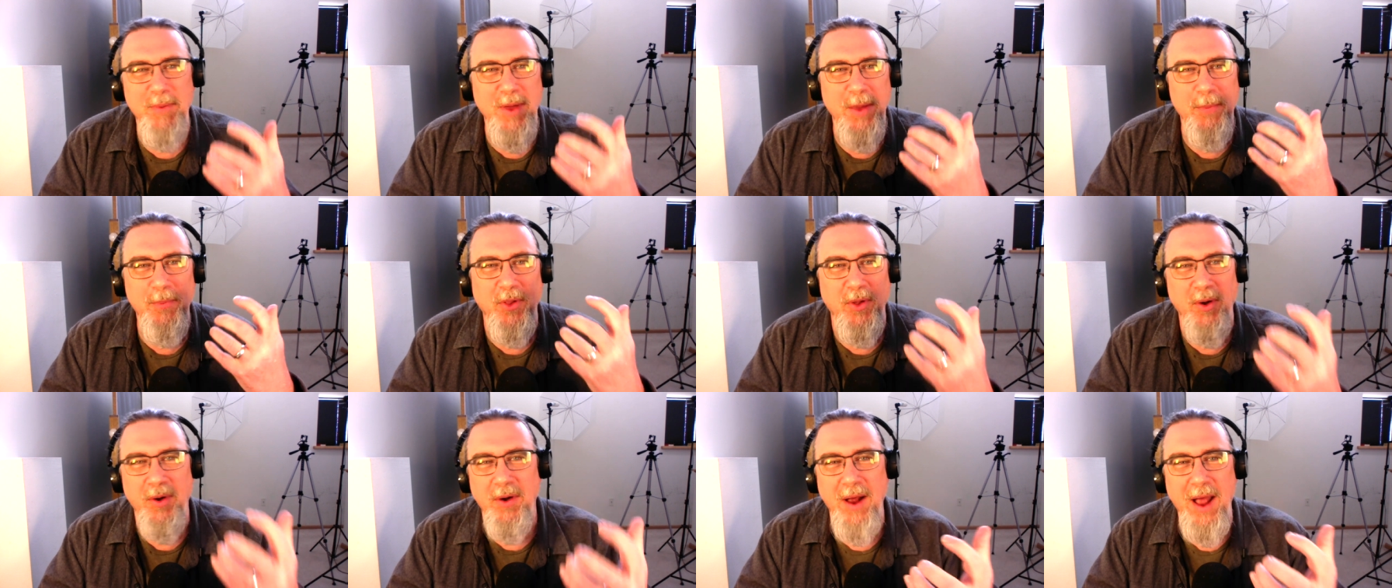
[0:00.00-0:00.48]

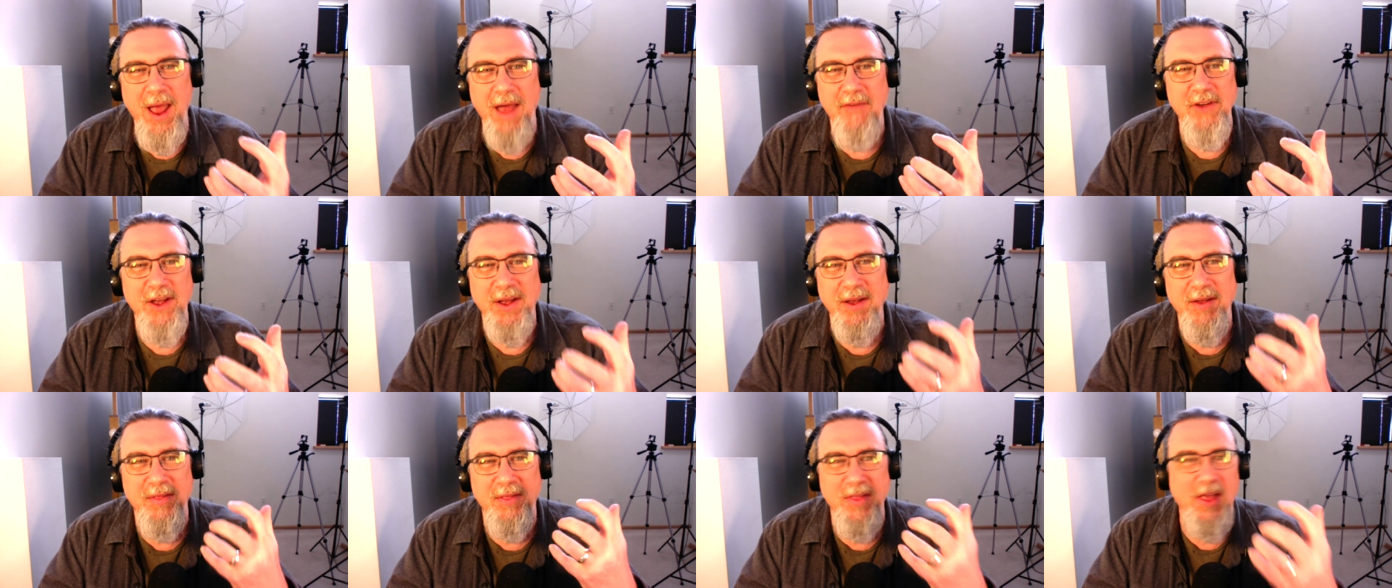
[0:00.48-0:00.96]
People are
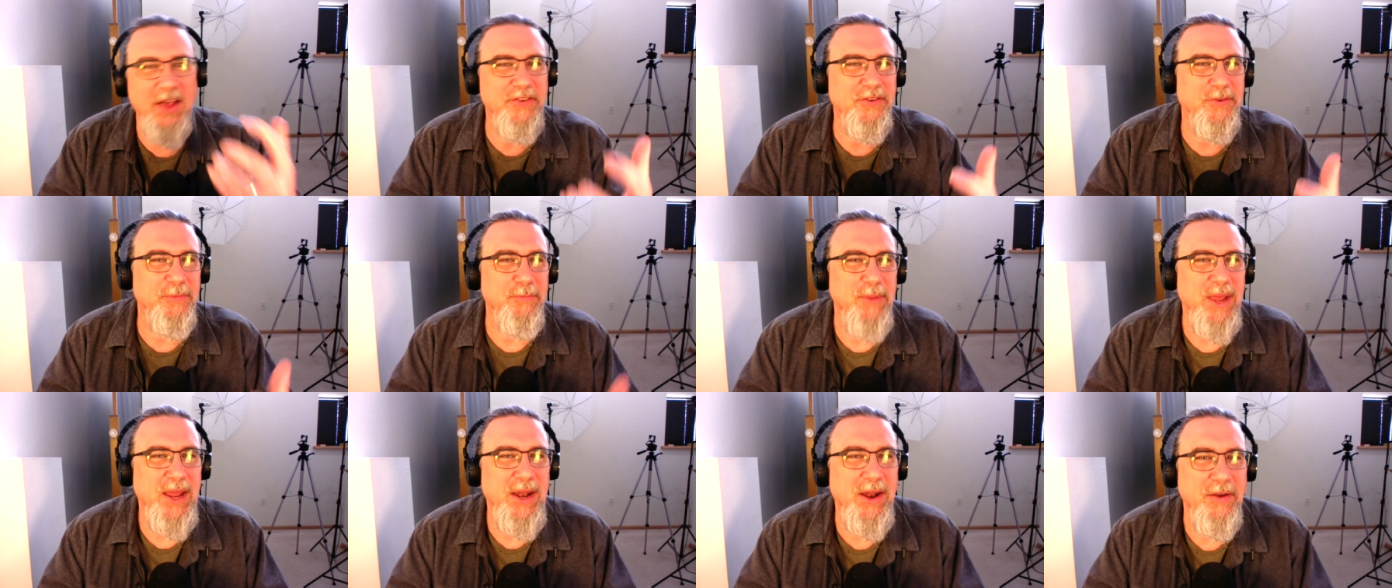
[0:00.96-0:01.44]
having
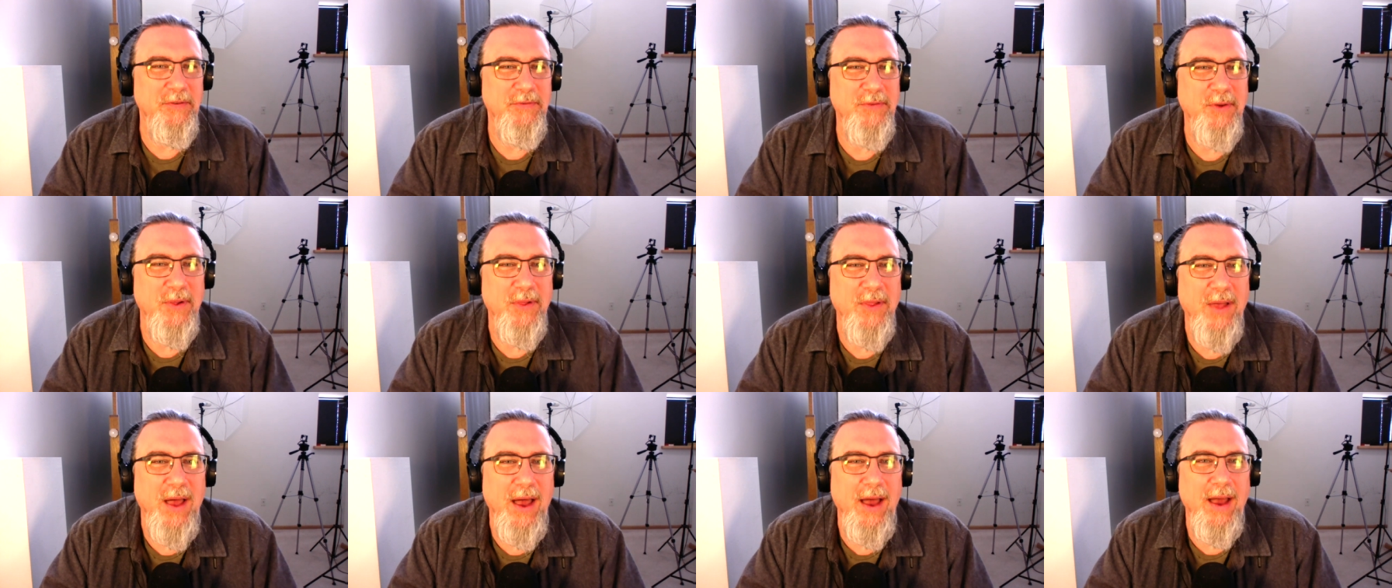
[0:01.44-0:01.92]
less
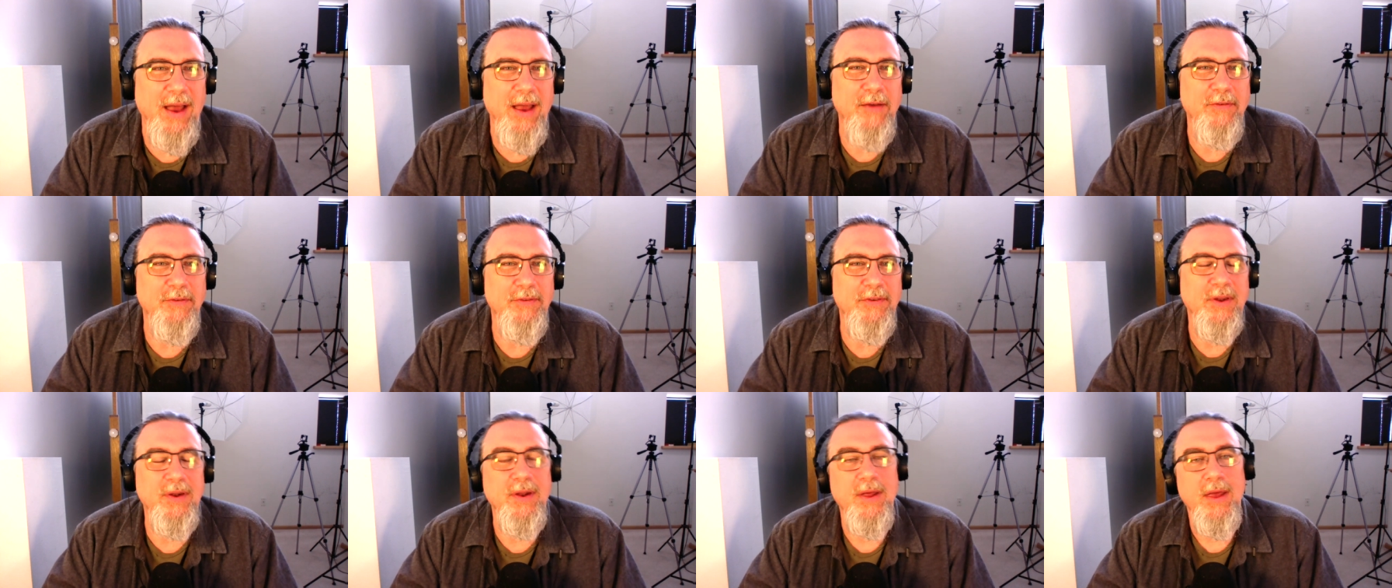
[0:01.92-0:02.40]
meaningful
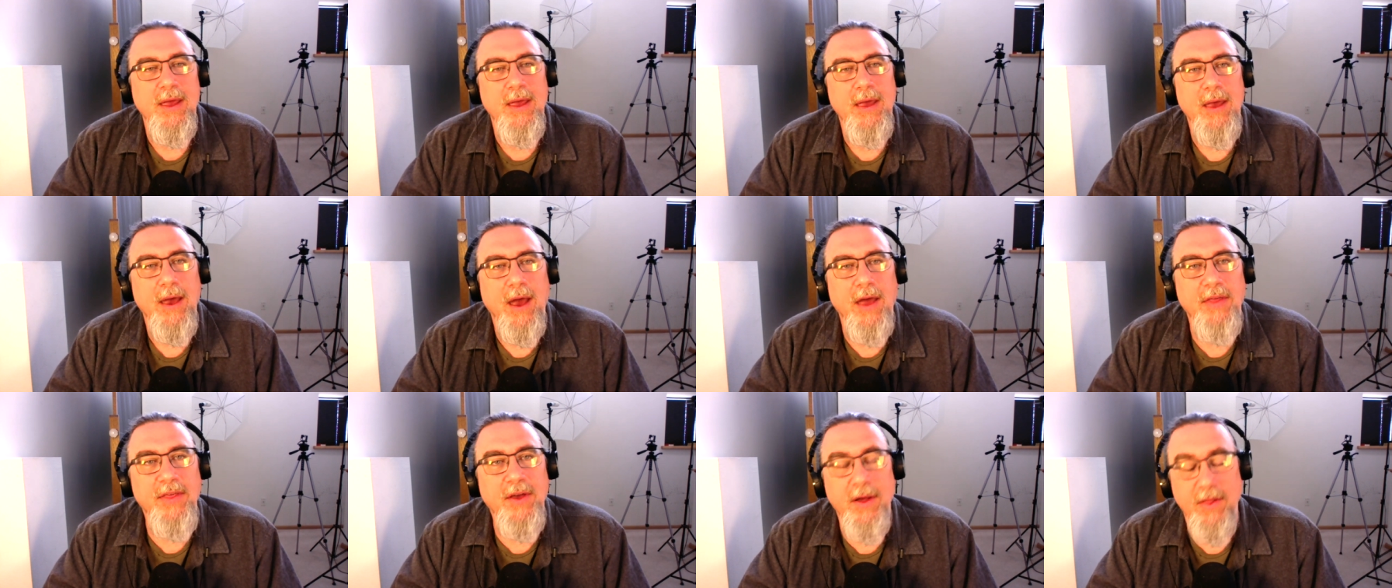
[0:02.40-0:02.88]
lives, and
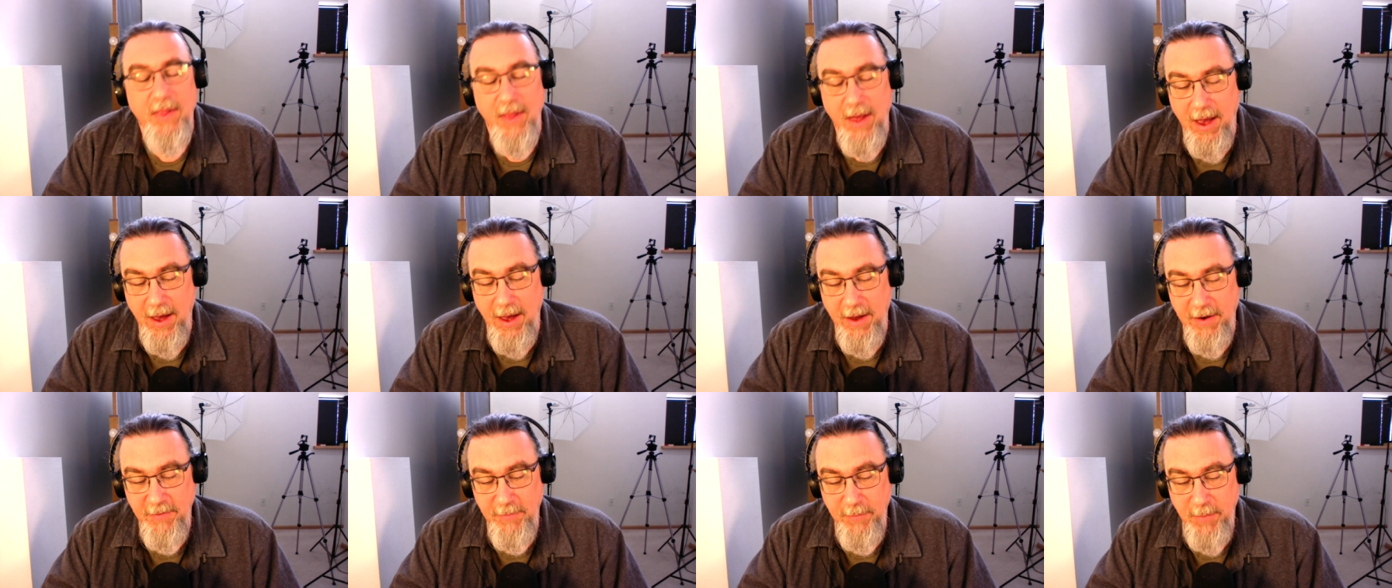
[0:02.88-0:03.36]
I think a
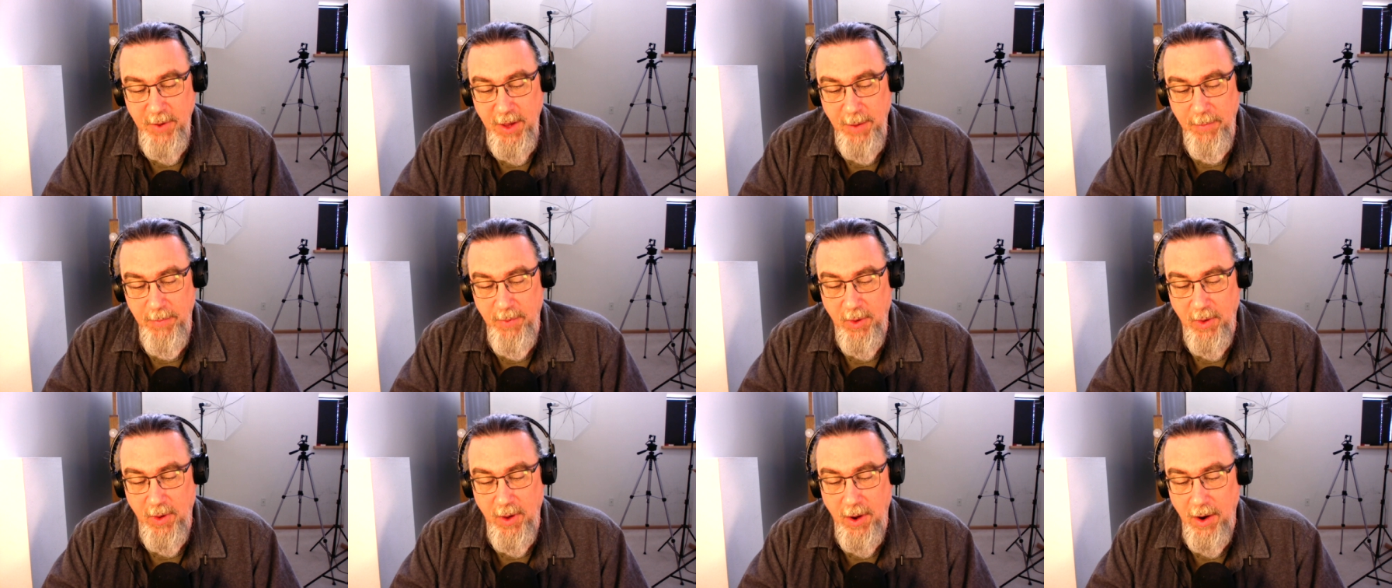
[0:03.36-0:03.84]
lot of
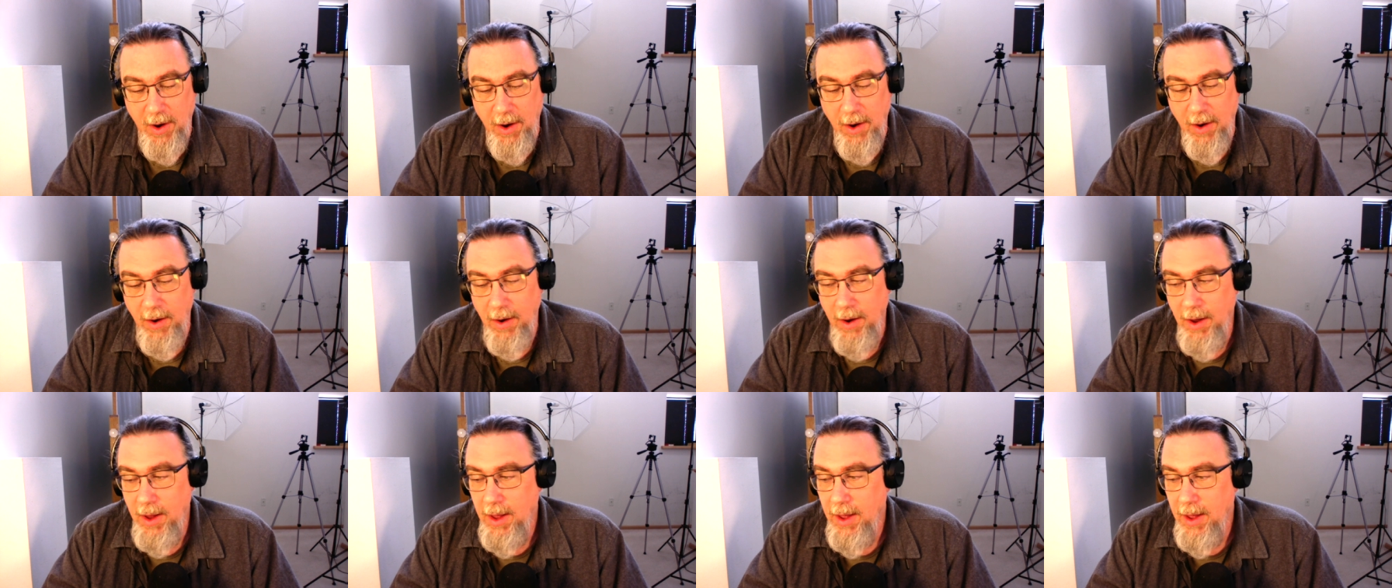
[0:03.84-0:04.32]
people are